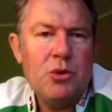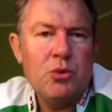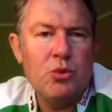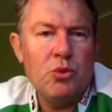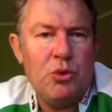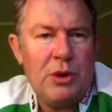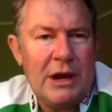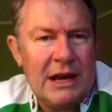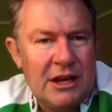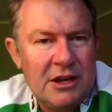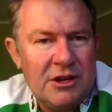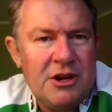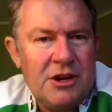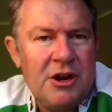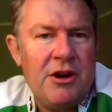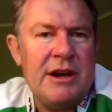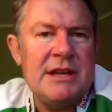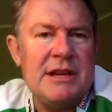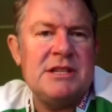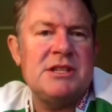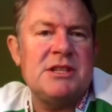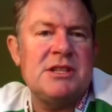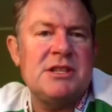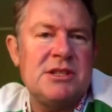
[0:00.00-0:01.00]

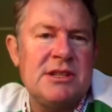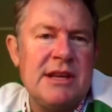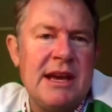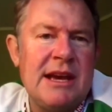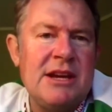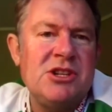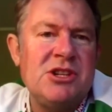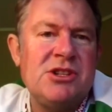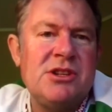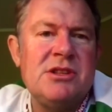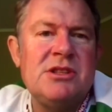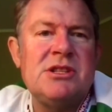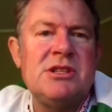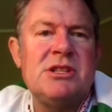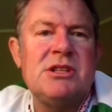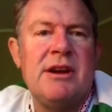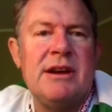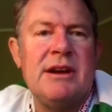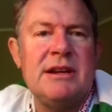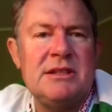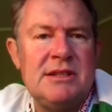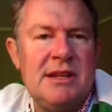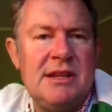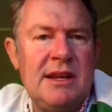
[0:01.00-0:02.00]
recognised stations
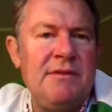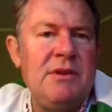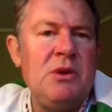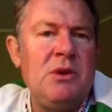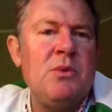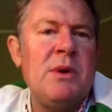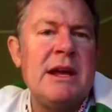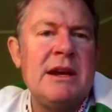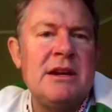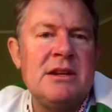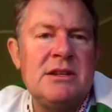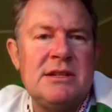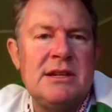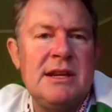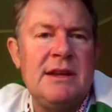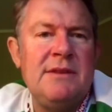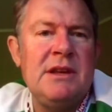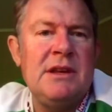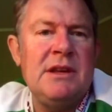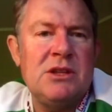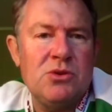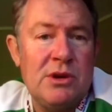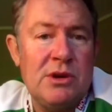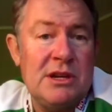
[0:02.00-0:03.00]
like TV1 and
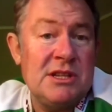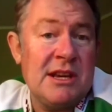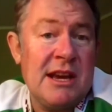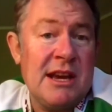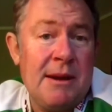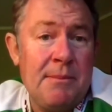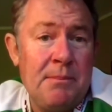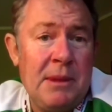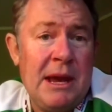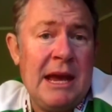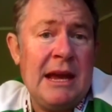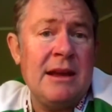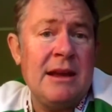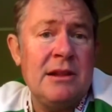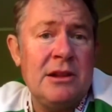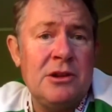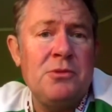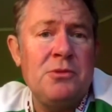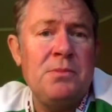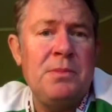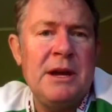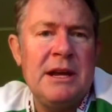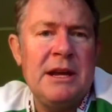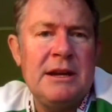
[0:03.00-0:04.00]
TV3's come back a
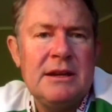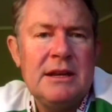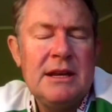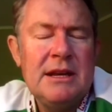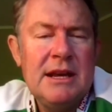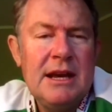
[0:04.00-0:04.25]
little bit.